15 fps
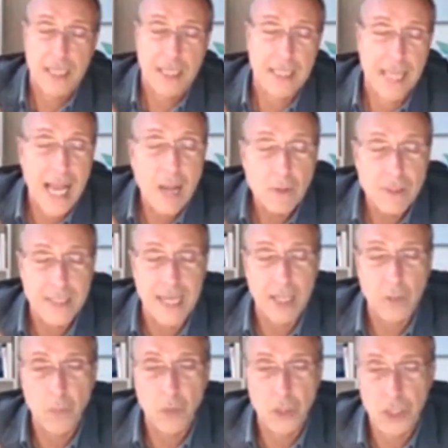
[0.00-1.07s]
the
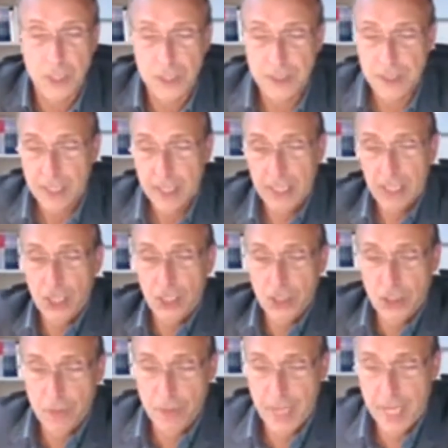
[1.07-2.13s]
outside world in your
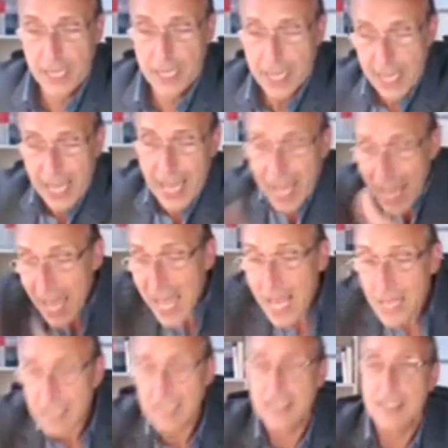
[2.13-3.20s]
domain,
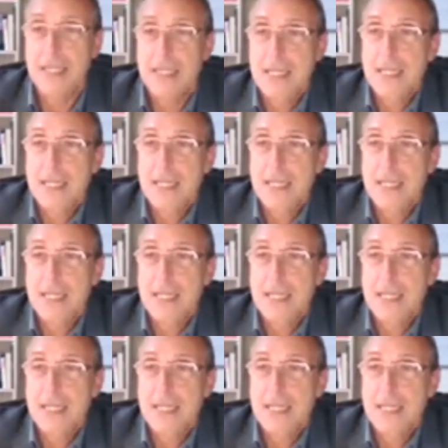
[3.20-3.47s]
and